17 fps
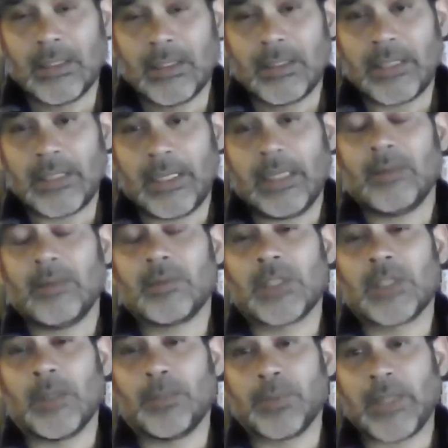
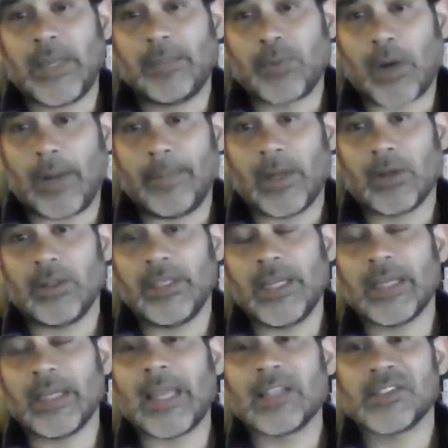to play primarily
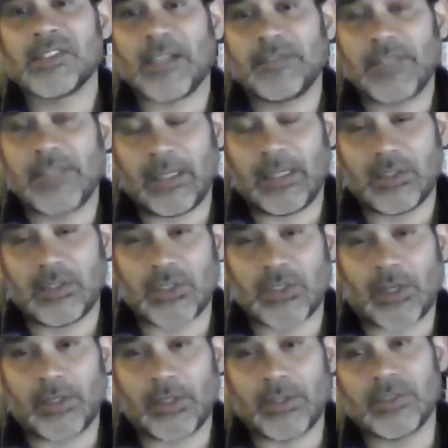against left-handed
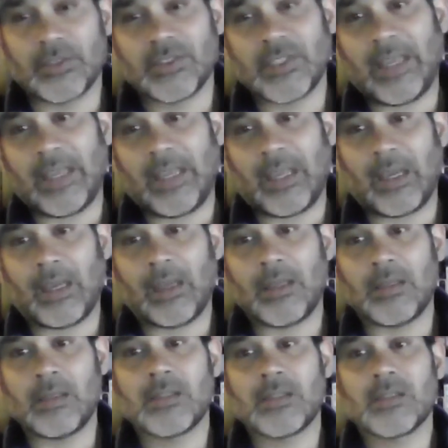starters,
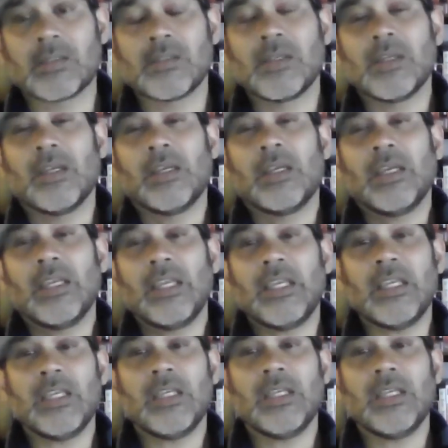and
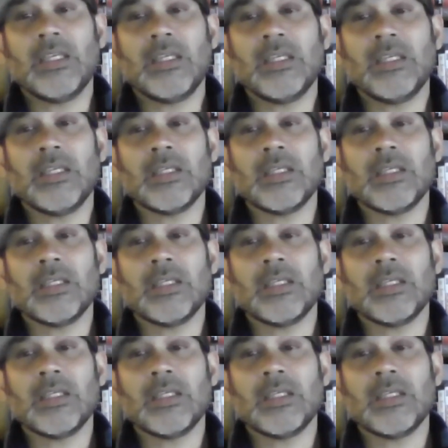he